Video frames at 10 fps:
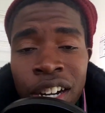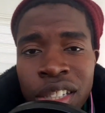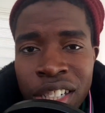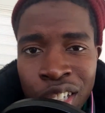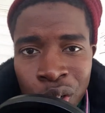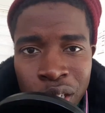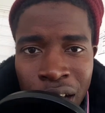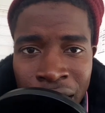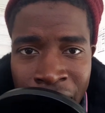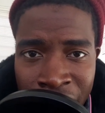actually, Jill
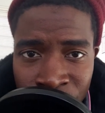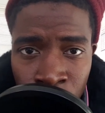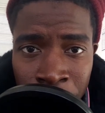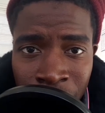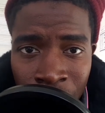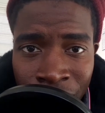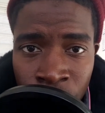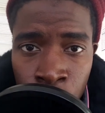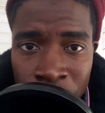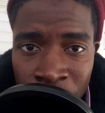Stein asked for a recount
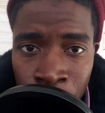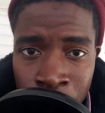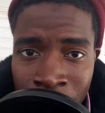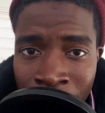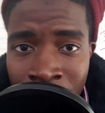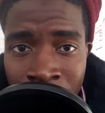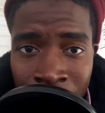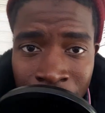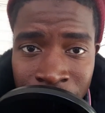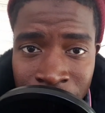of votes first.
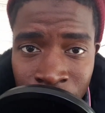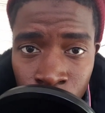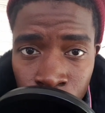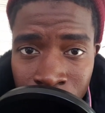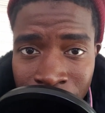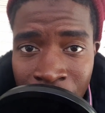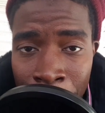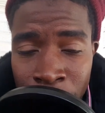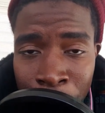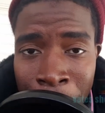And then Hillary Clinton
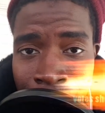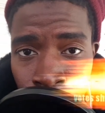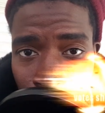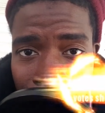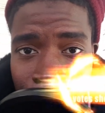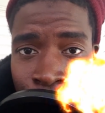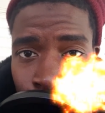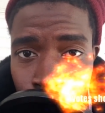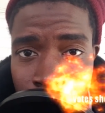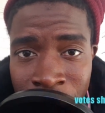hopped on the bandwagon,
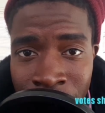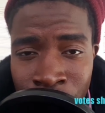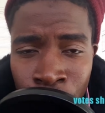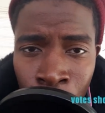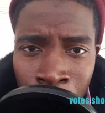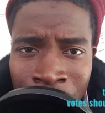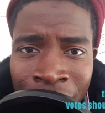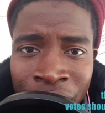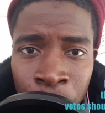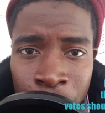too, and said, you know what?
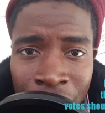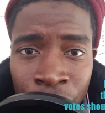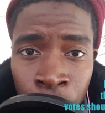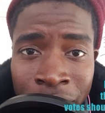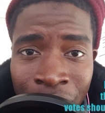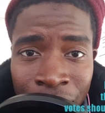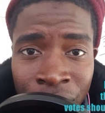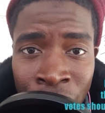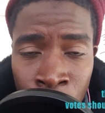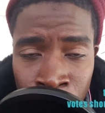I think we should have a recount
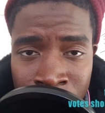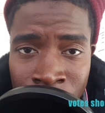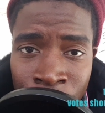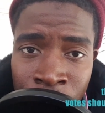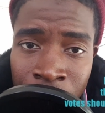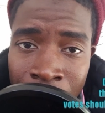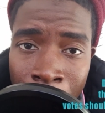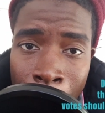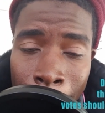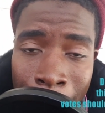of the votes.
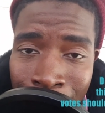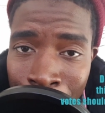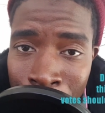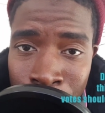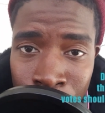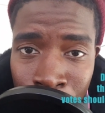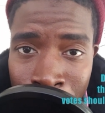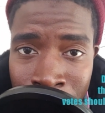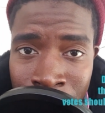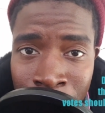My personal
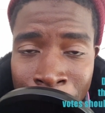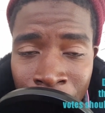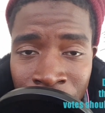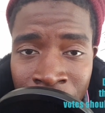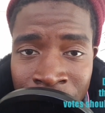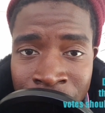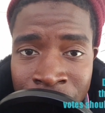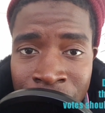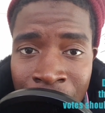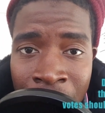opinion about that
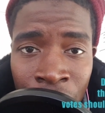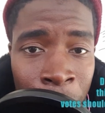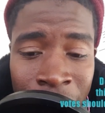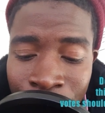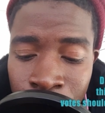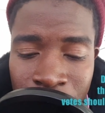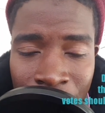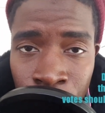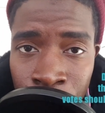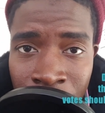is I don't believe we
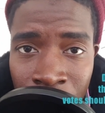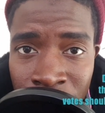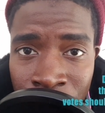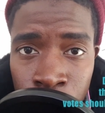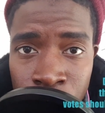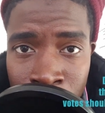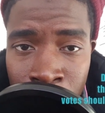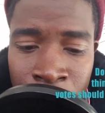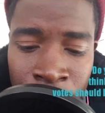should have a recount of the votes simply